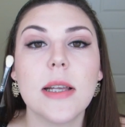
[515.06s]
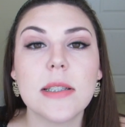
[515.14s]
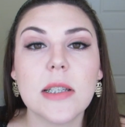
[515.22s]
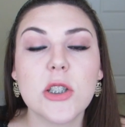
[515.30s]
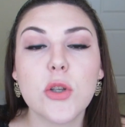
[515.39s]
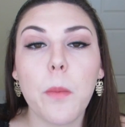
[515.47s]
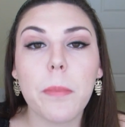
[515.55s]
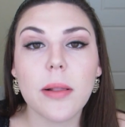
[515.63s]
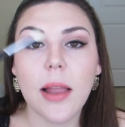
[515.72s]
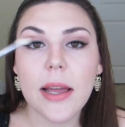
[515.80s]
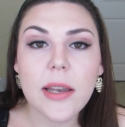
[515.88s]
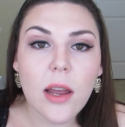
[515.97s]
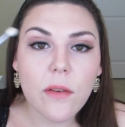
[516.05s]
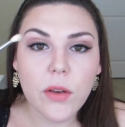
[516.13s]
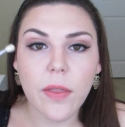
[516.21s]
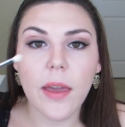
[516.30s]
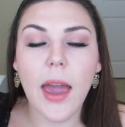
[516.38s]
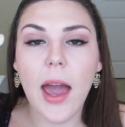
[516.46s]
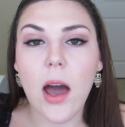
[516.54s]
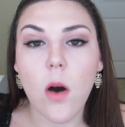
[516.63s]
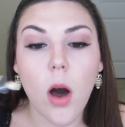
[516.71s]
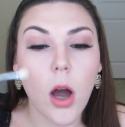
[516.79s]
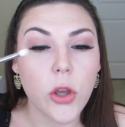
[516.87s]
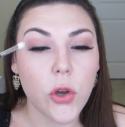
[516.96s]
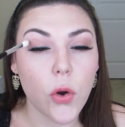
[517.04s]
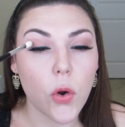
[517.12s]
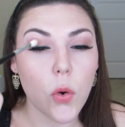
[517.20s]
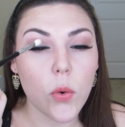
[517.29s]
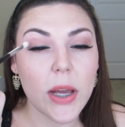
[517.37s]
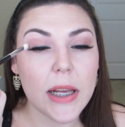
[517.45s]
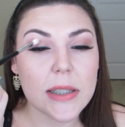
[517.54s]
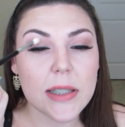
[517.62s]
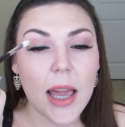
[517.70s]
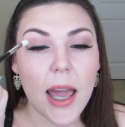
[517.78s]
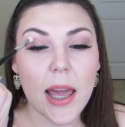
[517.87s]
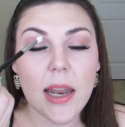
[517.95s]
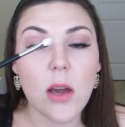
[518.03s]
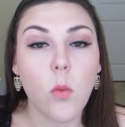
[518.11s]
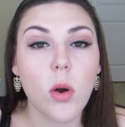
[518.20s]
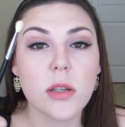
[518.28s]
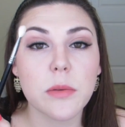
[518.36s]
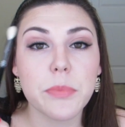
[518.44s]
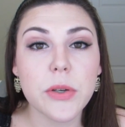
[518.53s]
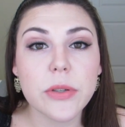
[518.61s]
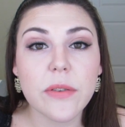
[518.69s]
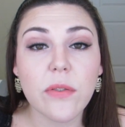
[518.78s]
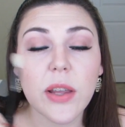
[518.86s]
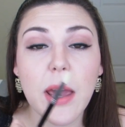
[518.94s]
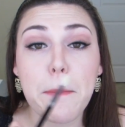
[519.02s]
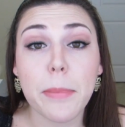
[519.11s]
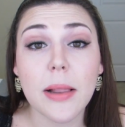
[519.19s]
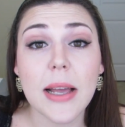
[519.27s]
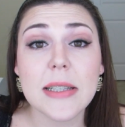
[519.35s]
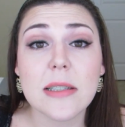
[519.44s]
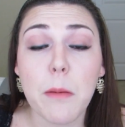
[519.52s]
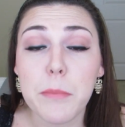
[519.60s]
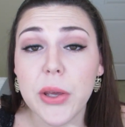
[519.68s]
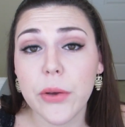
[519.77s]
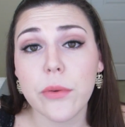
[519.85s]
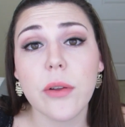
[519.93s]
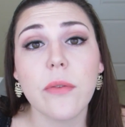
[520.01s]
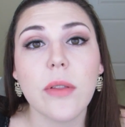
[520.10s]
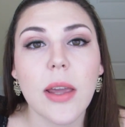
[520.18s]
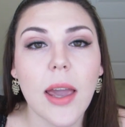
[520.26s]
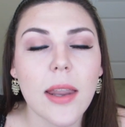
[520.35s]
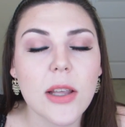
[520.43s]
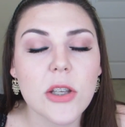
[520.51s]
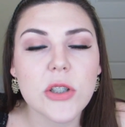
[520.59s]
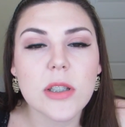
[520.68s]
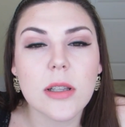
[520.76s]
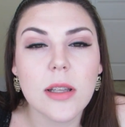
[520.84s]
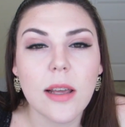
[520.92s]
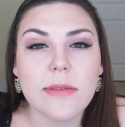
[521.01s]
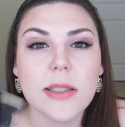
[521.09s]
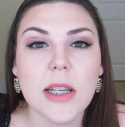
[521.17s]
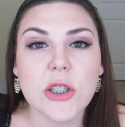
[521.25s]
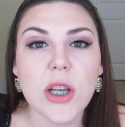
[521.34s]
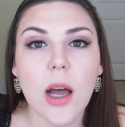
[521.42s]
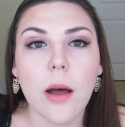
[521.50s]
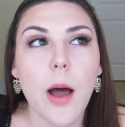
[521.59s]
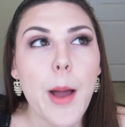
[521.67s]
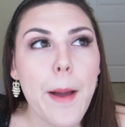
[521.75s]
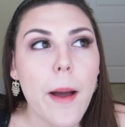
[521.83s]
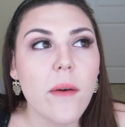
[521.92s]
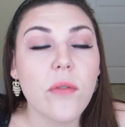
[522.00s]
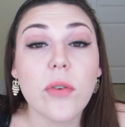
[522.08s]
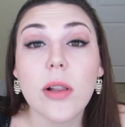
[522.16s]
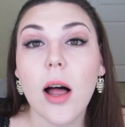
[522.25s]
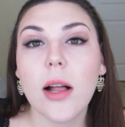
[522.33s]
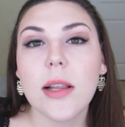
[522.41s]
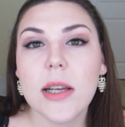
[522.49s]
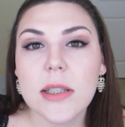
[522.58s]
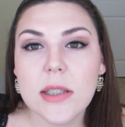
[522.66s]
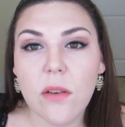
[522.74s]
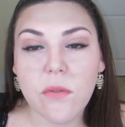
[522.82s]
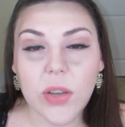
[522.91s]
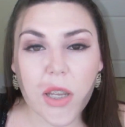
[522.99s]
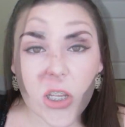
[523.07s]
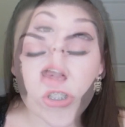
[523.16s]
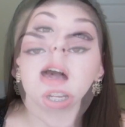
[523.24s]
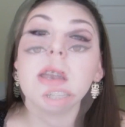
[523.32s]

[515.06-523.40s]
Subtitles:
This is to blend everything out on your crease, and it works beautifully. It blends beautifully, and it just leaves such a flawless finish.